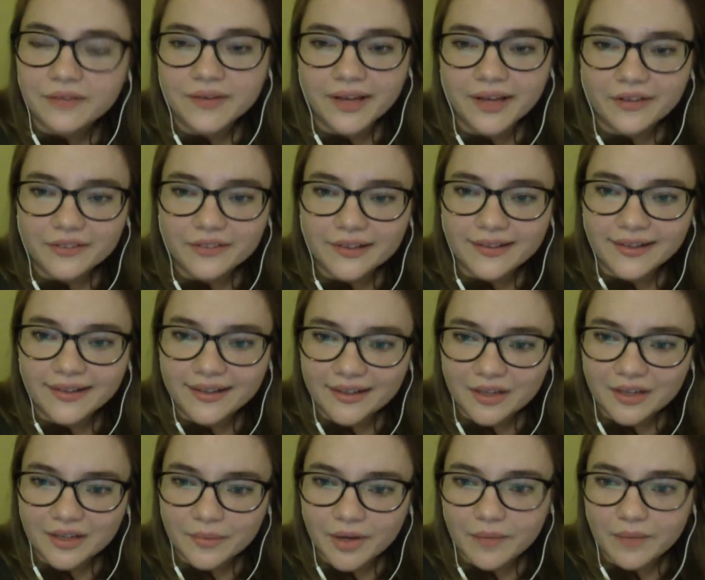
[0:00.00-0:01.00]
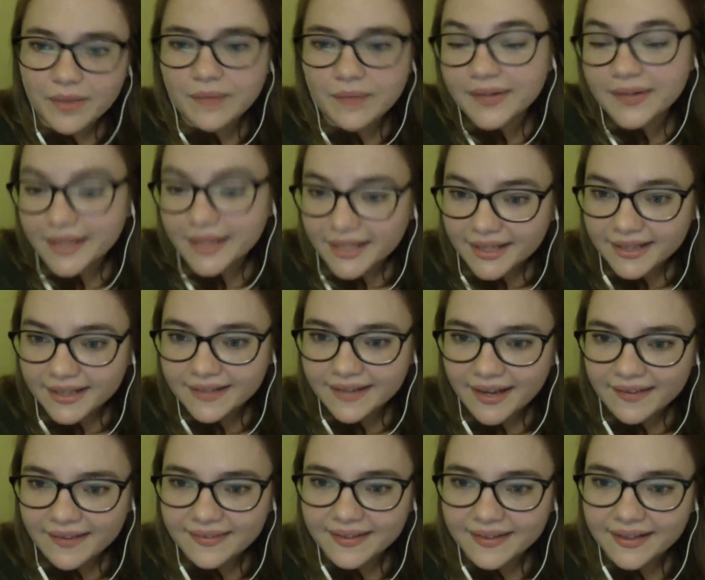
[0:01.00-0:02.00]
I was actually thinking about maybe taking the
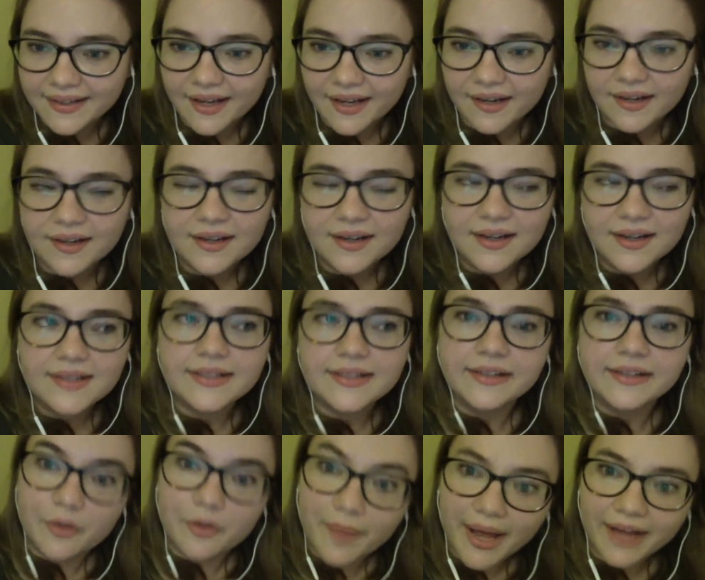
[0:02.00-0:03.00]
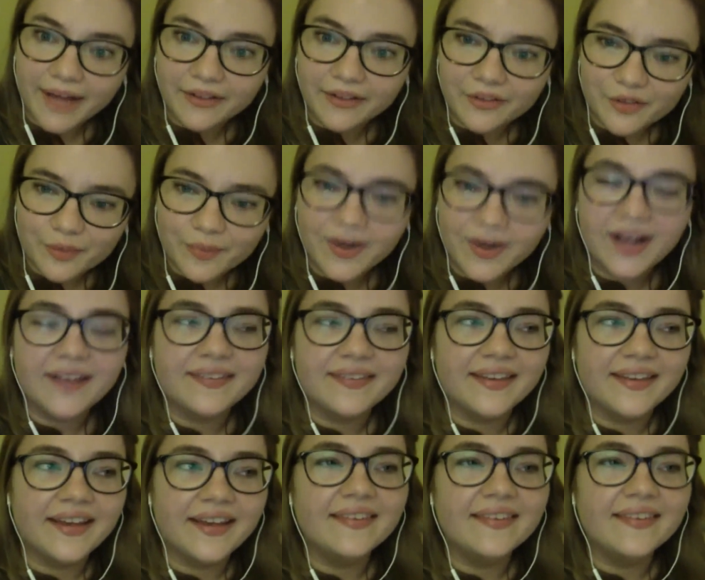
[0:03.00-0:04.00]
test again to go back through the
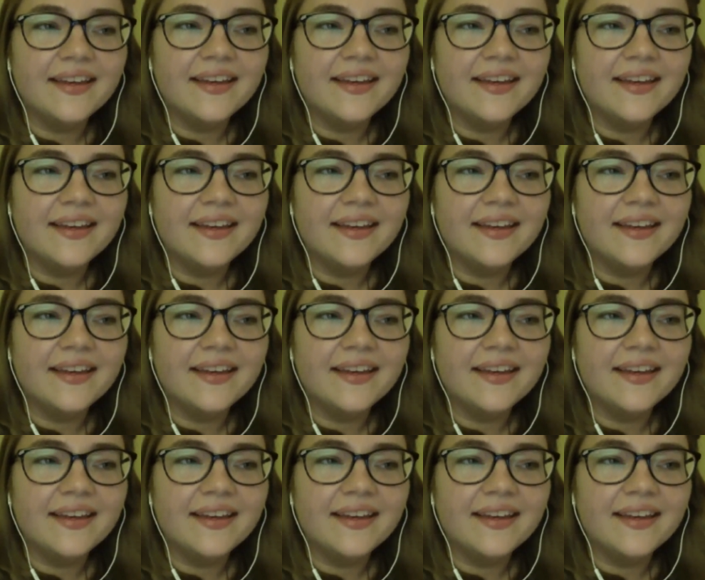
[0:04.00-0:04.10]
process.